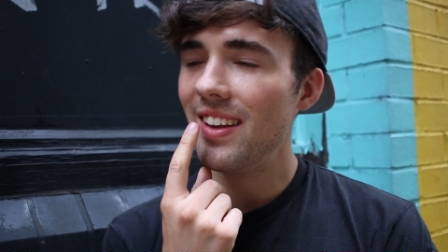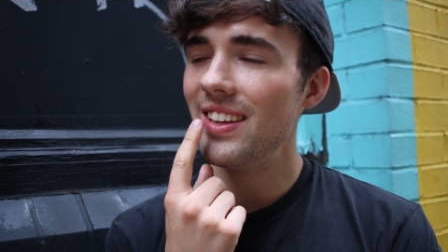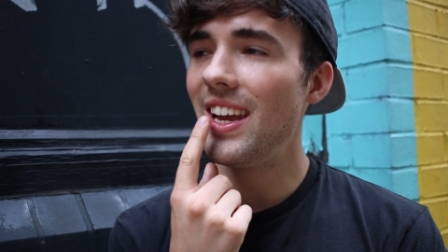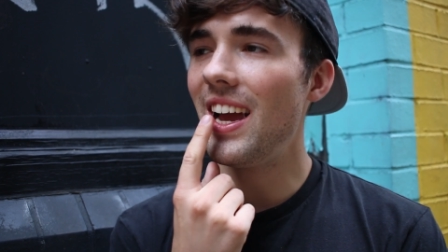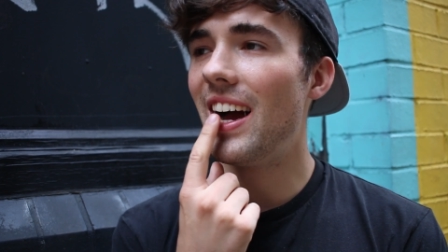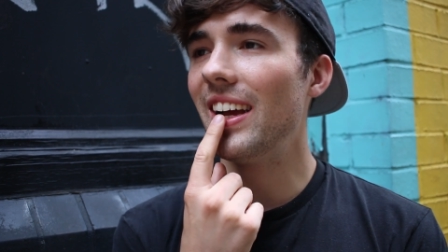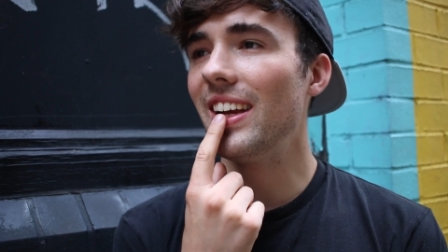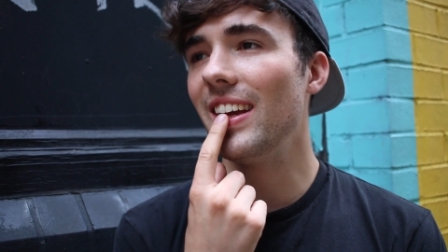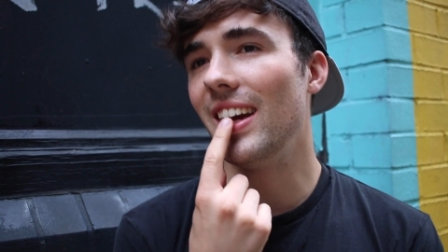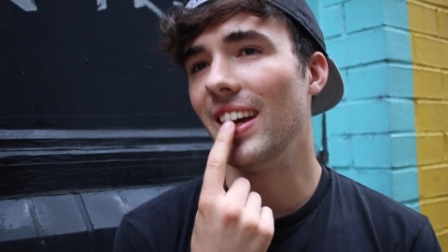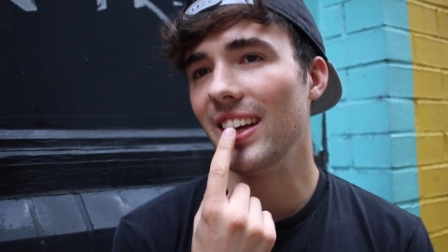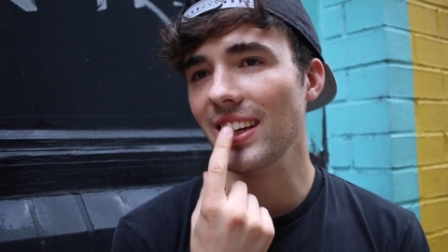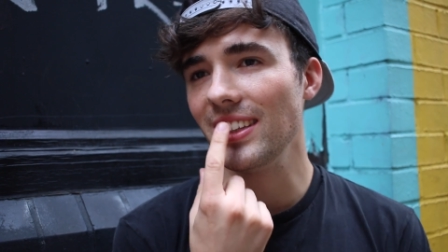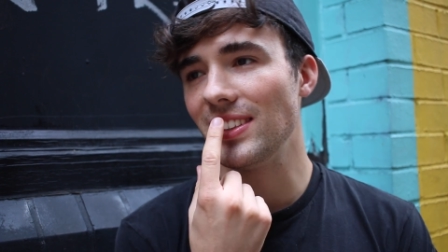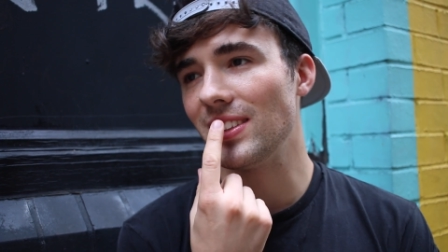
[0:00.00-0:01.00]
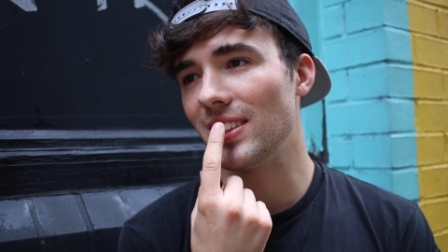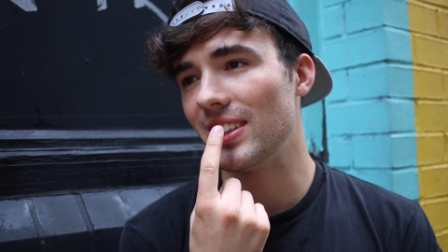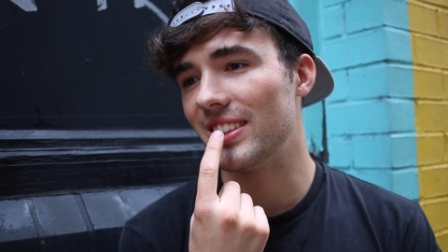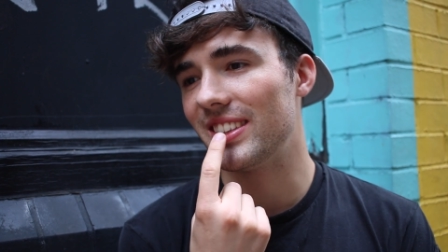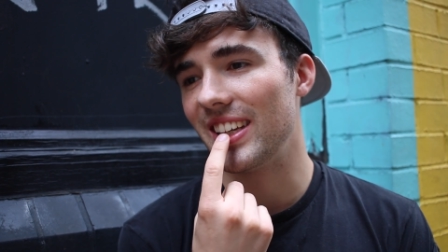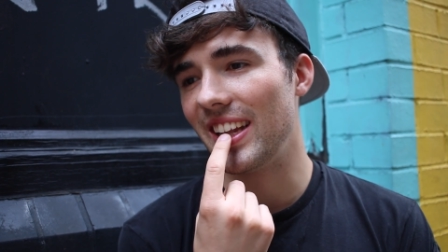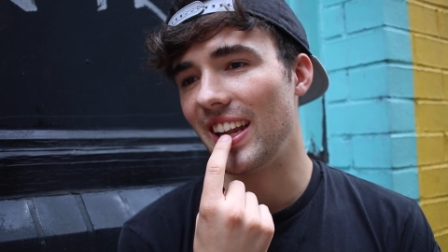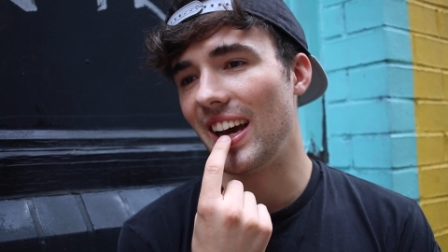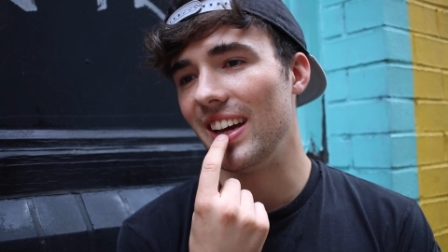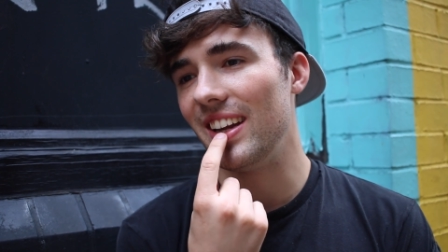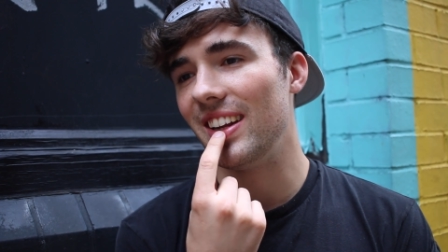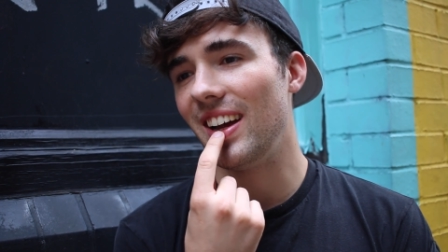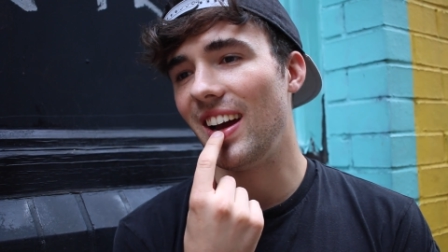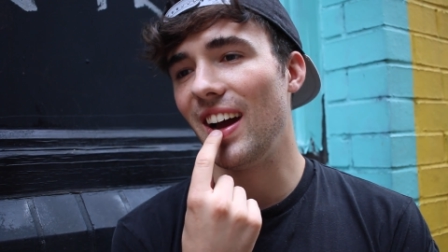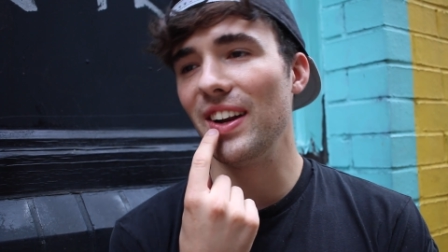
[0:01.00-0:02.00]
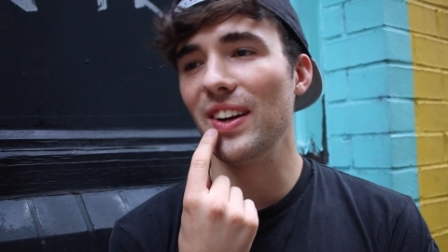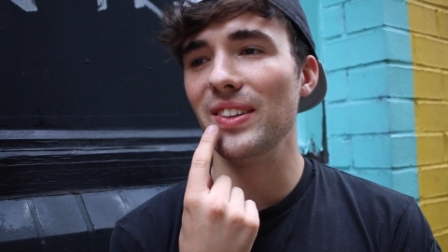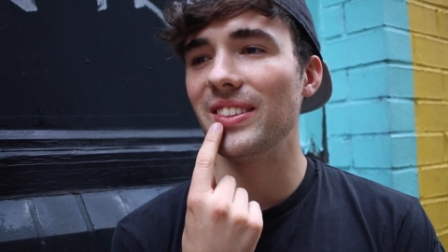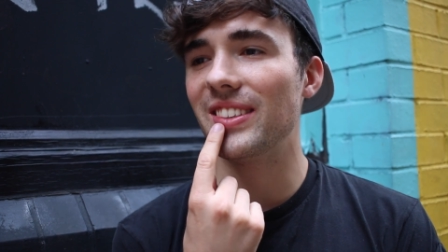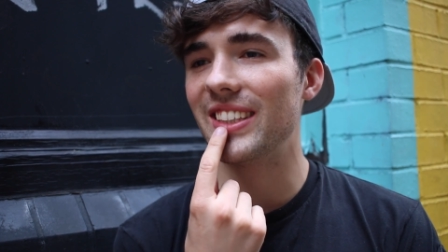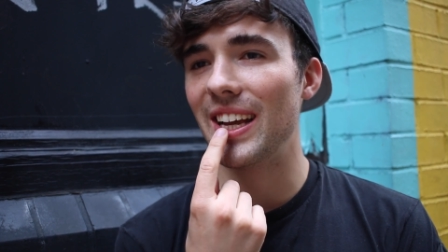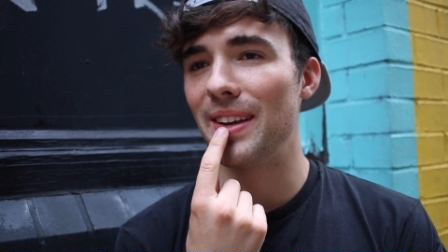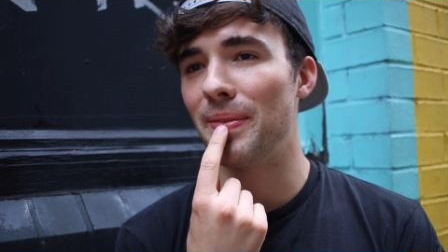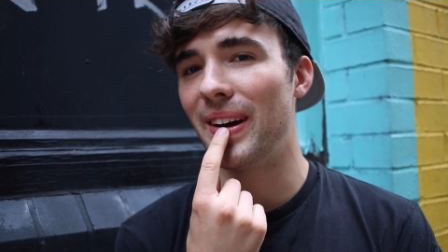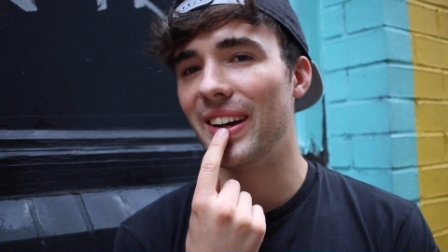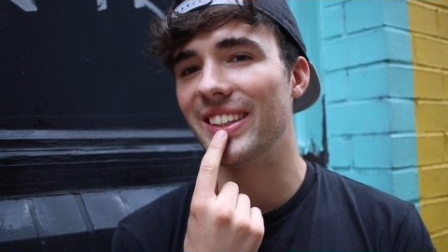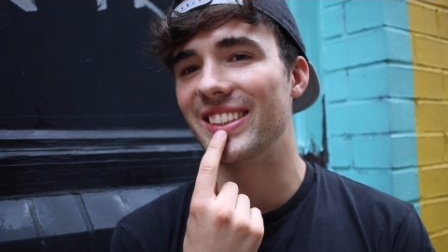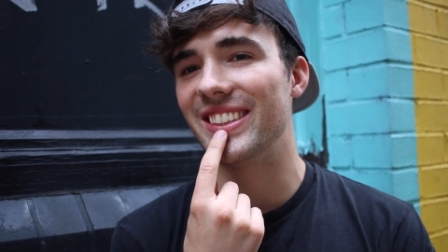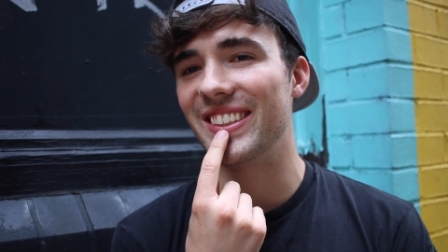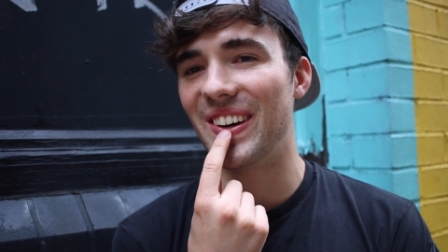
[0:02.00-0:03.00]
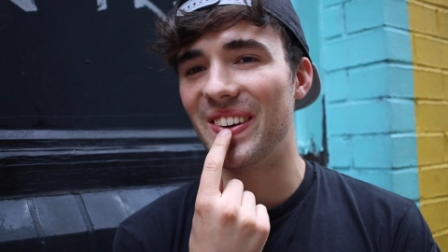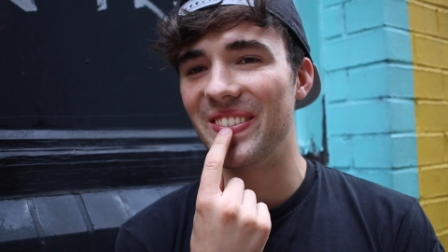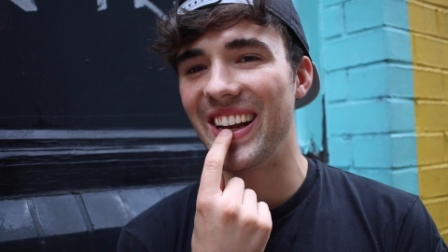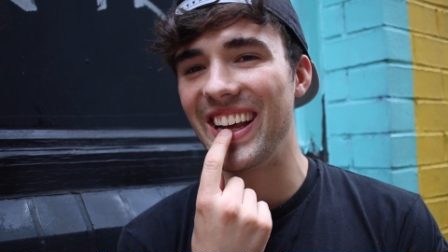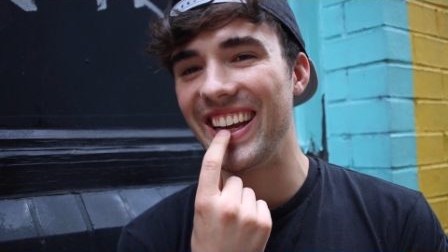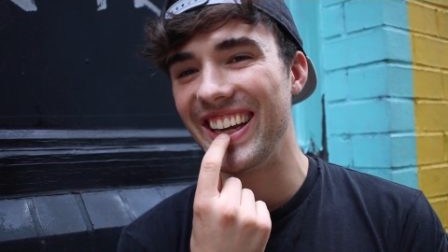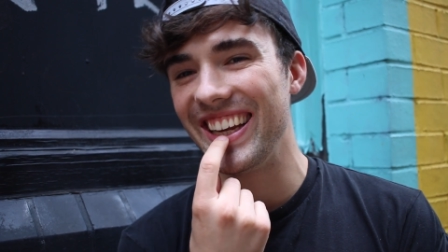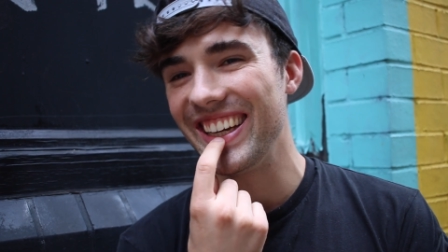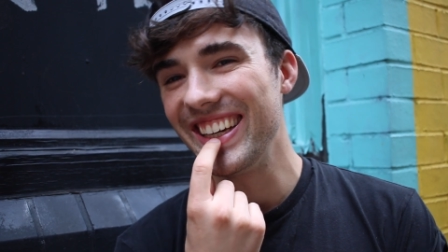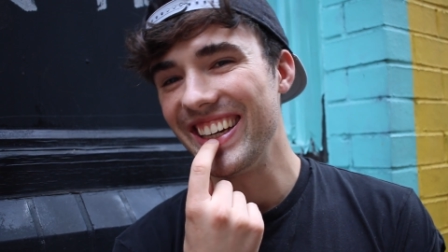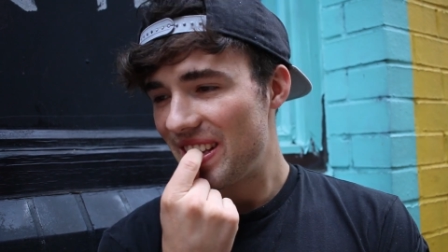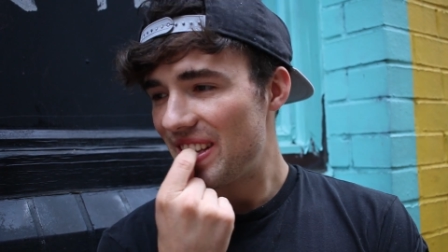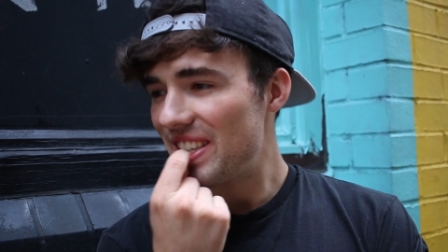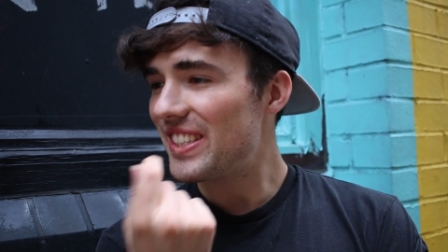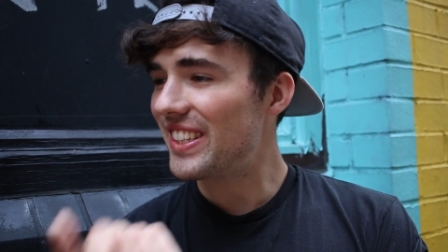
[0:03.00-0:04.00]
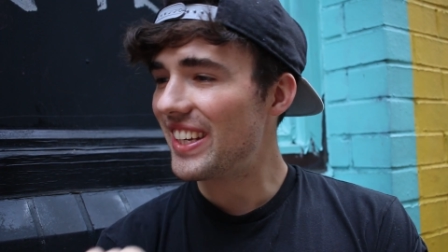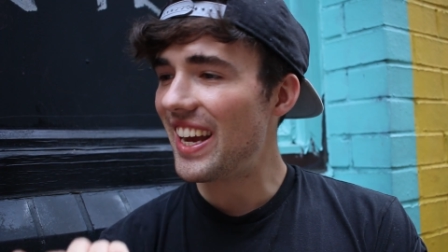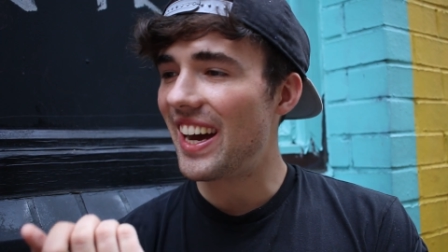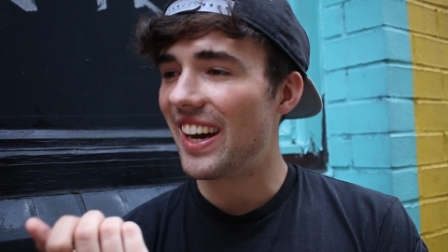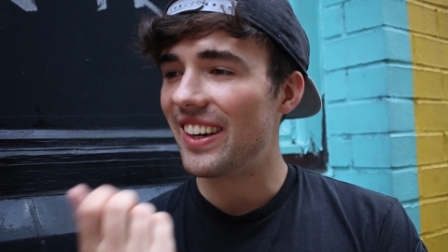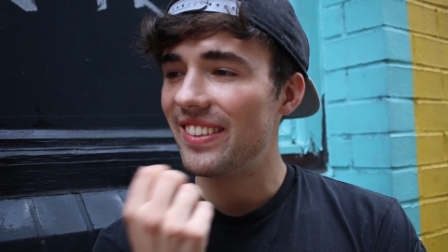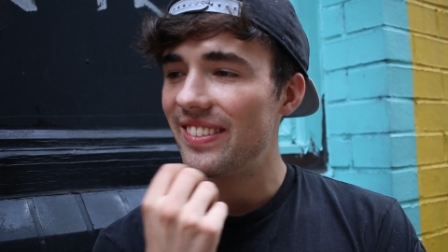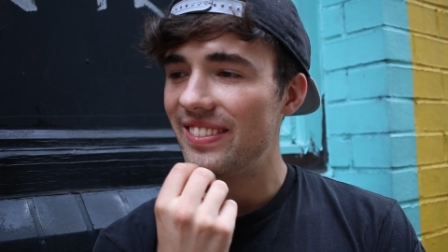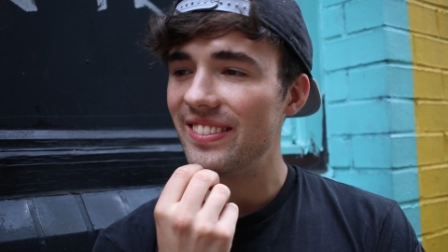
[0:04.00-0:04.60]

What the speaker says: Yeah, I guess you could say that. I don't say much normally, so yeah,